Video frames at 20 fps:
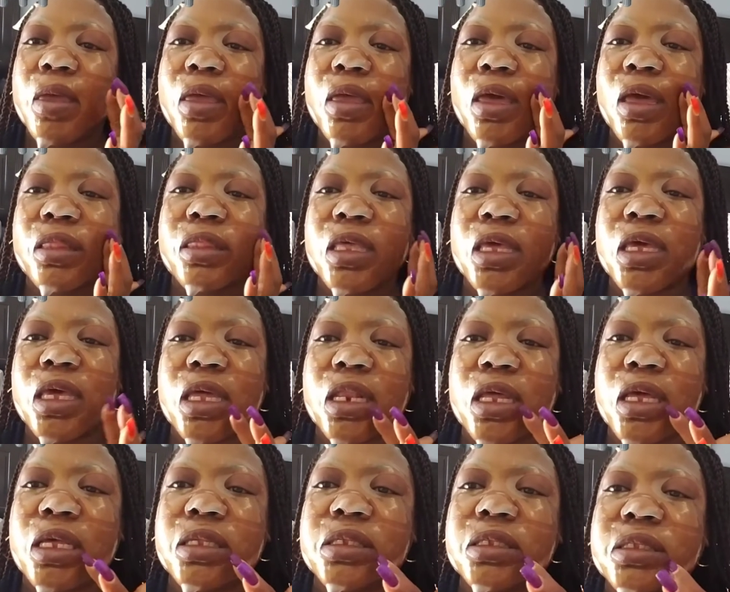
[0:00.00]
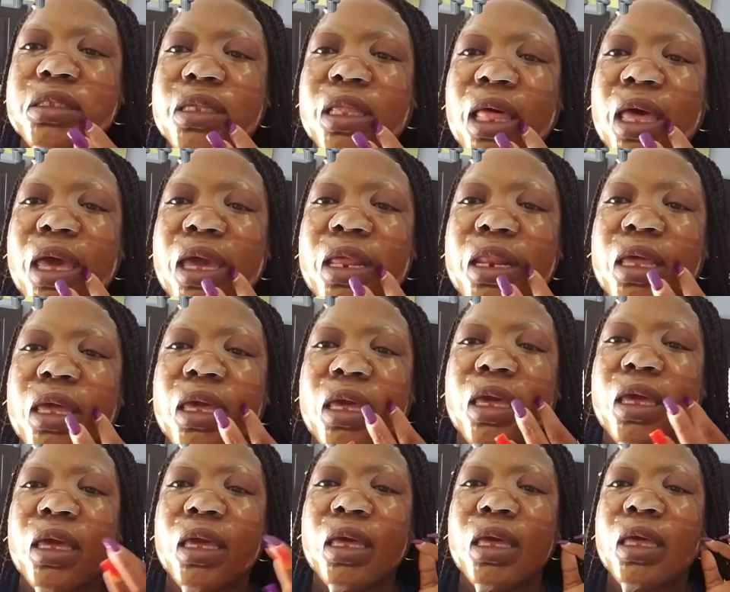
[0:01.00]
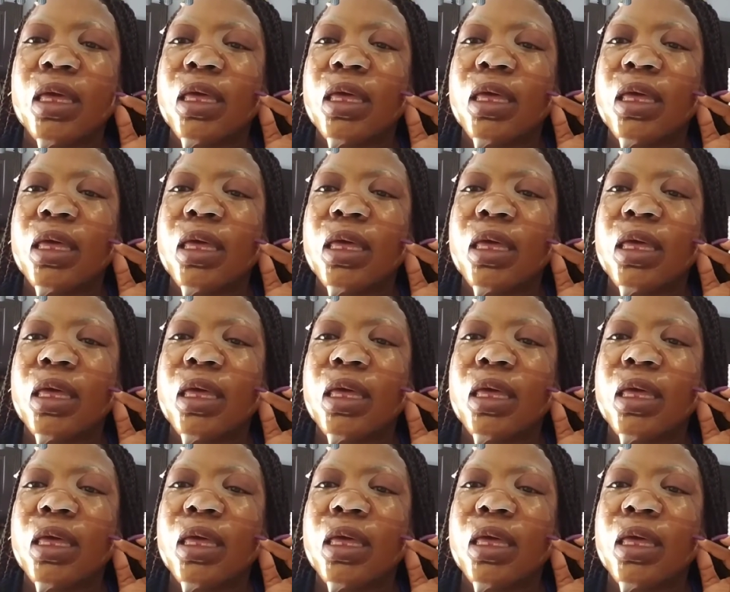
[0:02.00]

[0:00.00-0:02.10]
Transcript: I think it is, it's sliding.